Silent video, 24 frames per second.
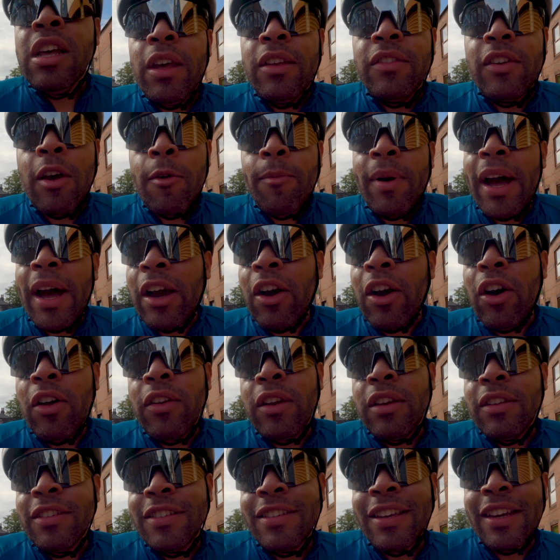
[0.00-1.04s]
so bang
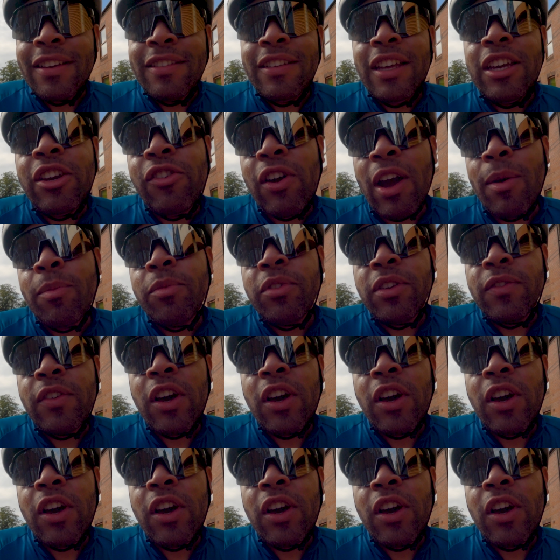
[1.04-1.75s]
on 60 grams of